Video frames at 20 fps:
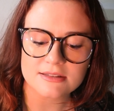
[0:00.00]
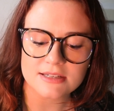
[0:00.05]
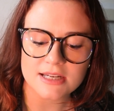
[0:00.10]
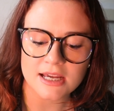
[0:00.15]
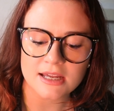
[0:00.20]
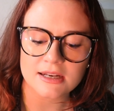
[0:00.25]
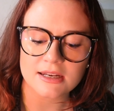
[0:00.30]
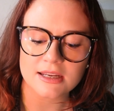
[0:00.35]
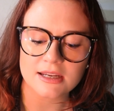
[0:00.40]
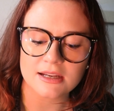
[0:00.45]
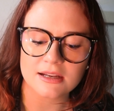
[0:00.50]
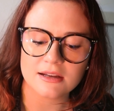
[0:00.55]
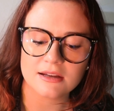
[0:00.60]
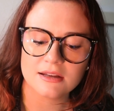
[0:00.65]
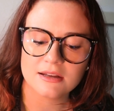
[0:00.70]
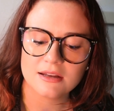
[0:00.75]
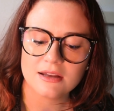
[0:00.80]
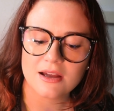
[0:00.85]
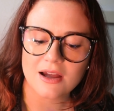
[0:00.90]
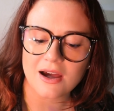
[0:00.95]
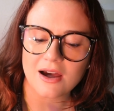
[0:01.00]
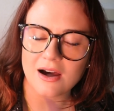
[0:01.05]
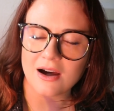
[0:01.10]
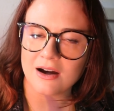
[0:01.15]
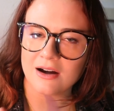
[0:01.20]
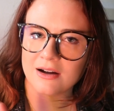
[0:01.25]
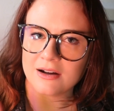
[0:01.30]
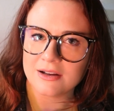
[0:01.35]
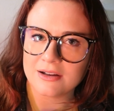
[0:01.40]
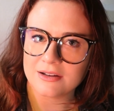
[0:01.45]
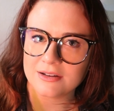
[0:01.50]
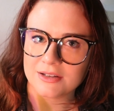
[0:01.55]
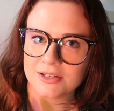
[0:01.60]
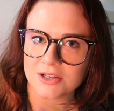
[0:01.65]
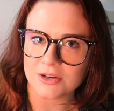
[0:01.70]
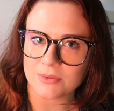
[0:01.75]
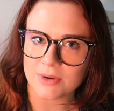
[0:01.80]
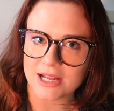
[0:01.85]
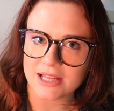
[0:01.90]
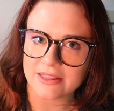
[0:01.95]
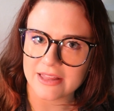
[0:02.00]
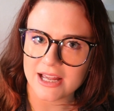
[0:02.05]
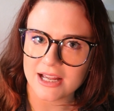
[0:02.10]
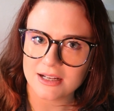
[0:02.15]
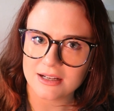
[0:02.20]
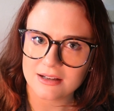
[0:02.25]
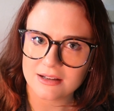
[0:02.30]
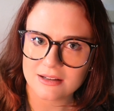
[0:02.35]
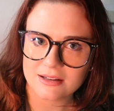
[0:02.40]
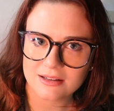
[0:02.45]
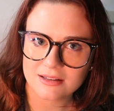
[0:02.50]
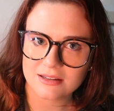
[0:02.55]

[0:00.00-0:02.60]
standing on your right leg.